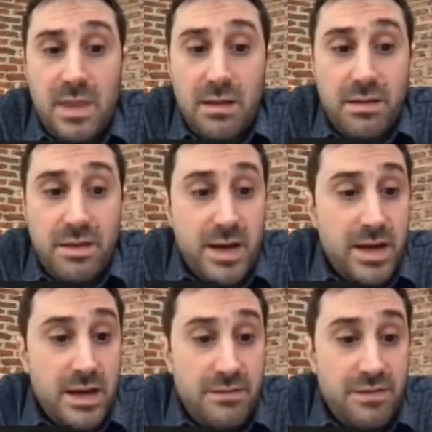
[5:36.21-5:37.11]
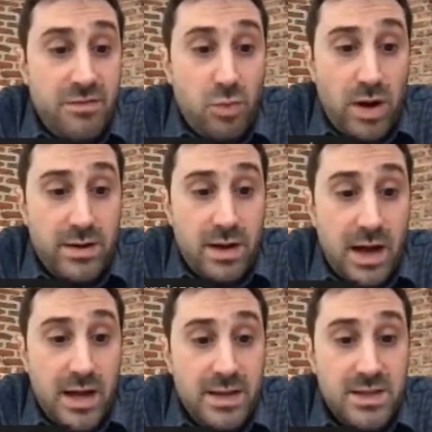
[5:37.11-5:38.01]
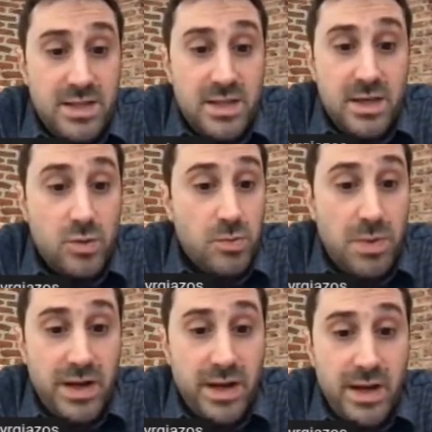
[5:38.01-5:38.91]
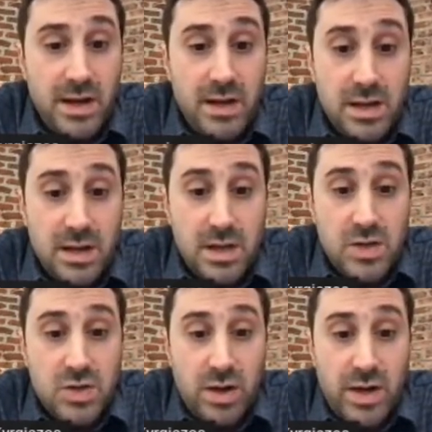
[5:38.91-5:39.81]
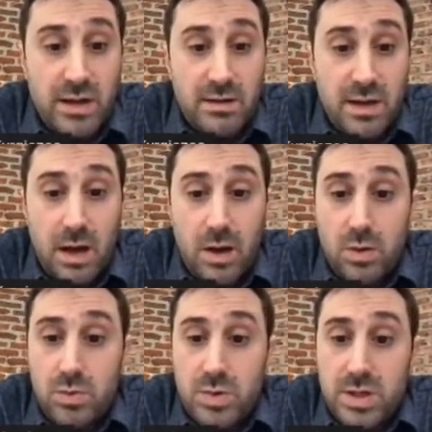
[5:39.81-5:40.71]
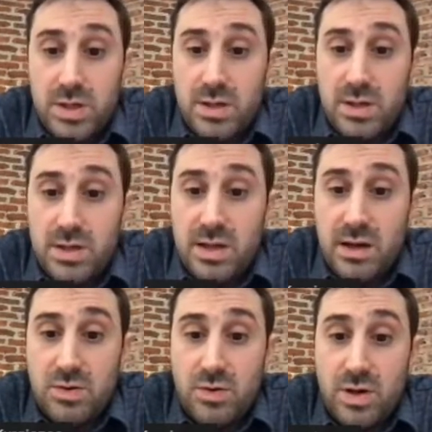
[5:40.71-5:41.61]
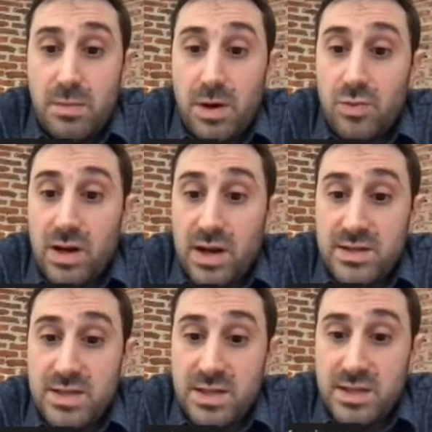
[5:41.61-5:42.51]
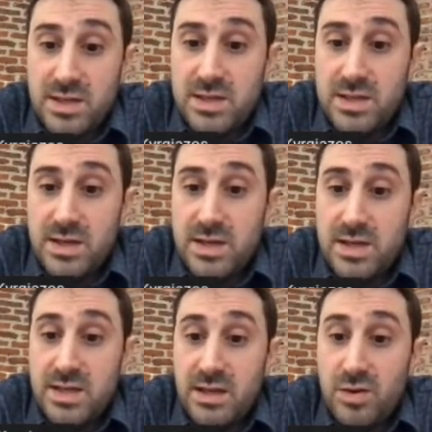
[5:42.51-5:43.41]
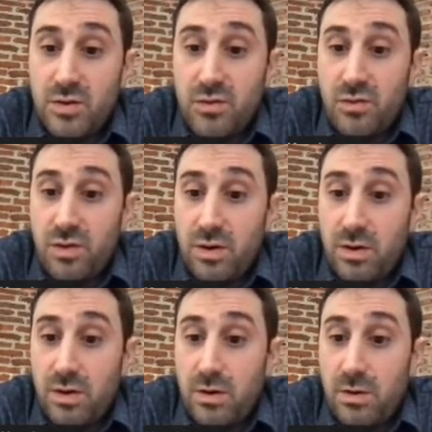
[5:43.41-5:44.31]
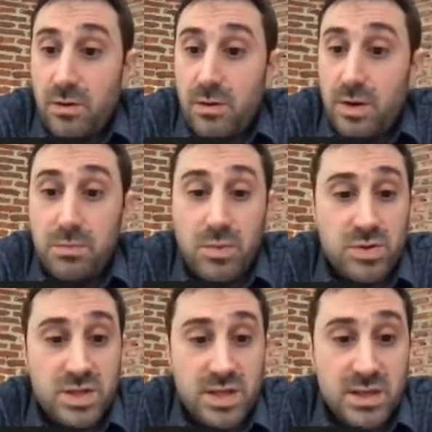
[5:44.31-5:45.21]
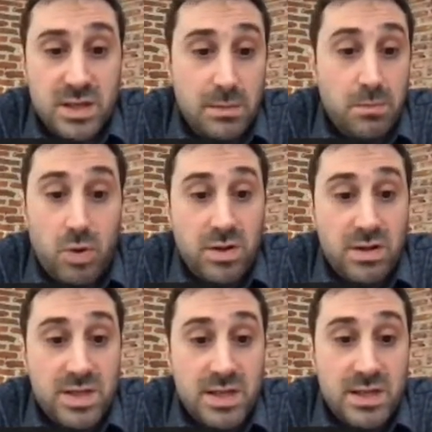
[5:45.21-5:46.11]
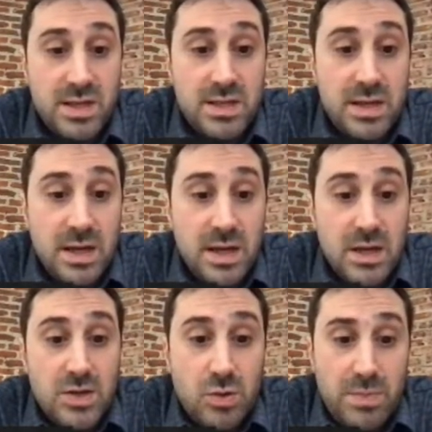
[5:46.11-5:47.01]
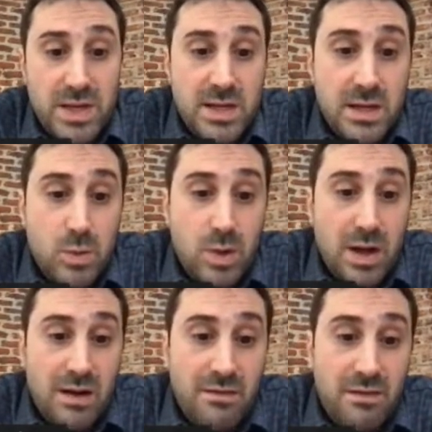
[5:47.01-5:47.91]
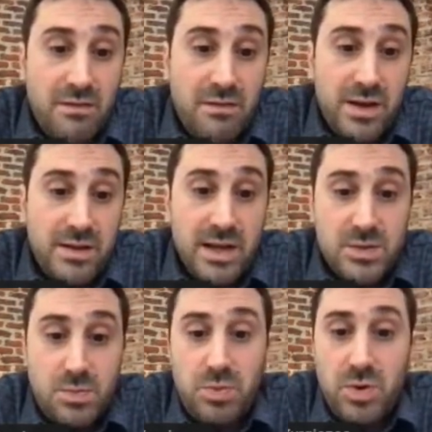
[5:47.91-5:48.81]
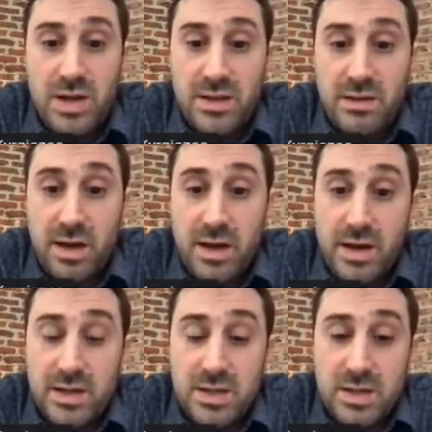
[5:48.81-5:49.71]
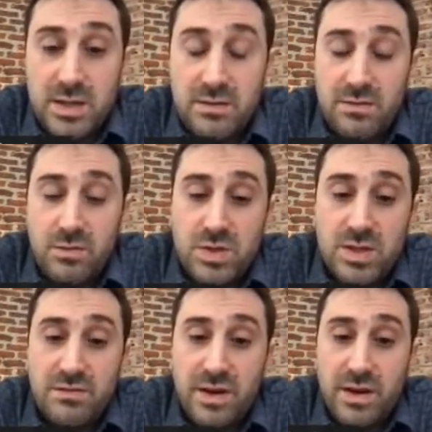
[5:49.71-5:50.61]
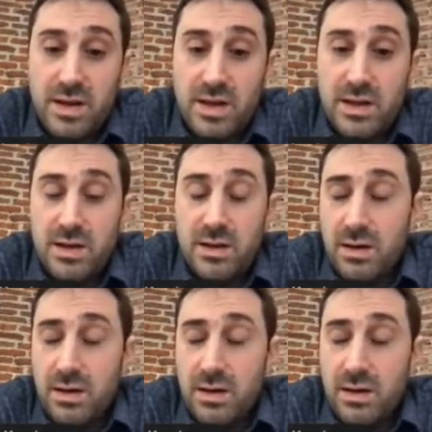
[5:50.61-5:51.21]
The fifth one, high density urban area. So again, now we start talking about large cities, center of important cities. So basically, we have a very dense populated areas, and we see very